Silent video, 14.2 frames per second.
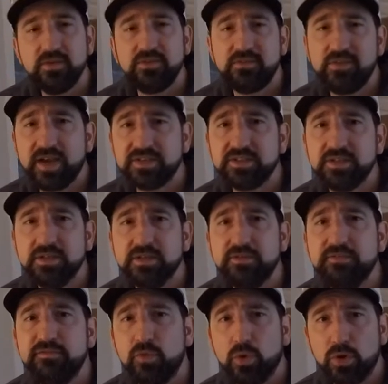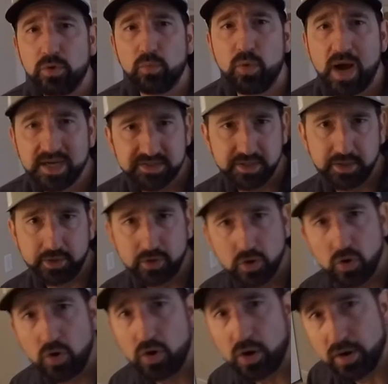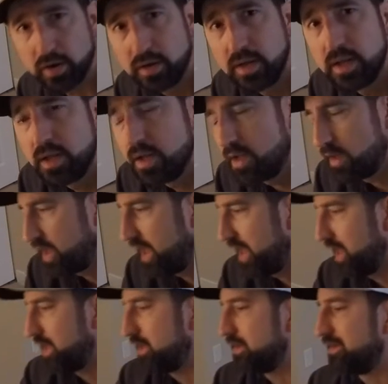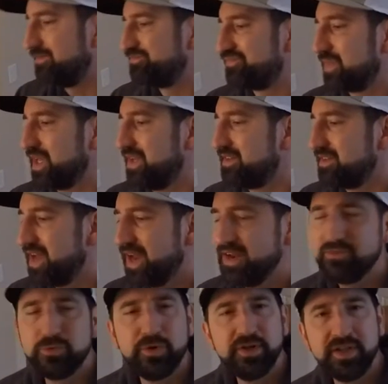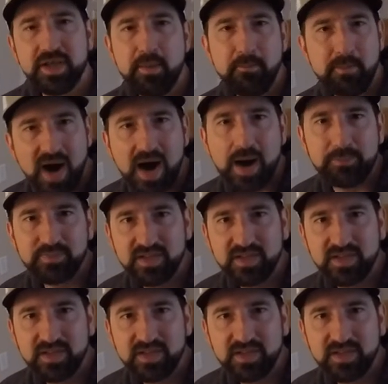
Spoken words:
the section for washing your car, and it's not even really a mop.